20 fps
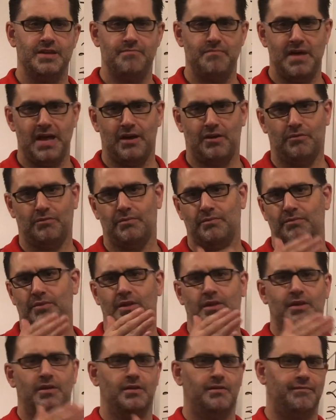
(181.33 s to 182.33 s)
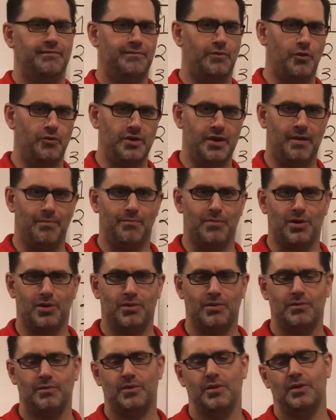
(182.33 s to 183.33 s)
email, phone
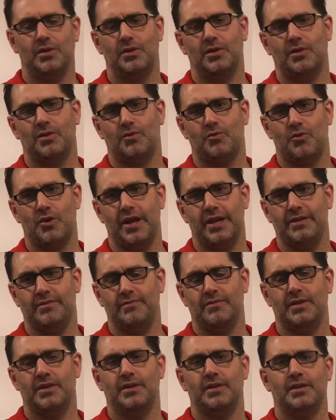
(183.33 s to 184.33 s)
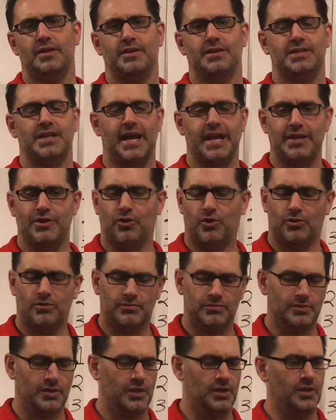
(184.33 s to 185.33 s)
number, right,
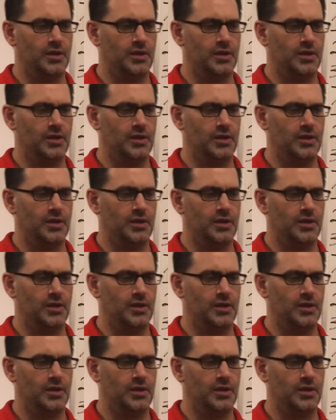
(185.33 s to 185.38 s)
title.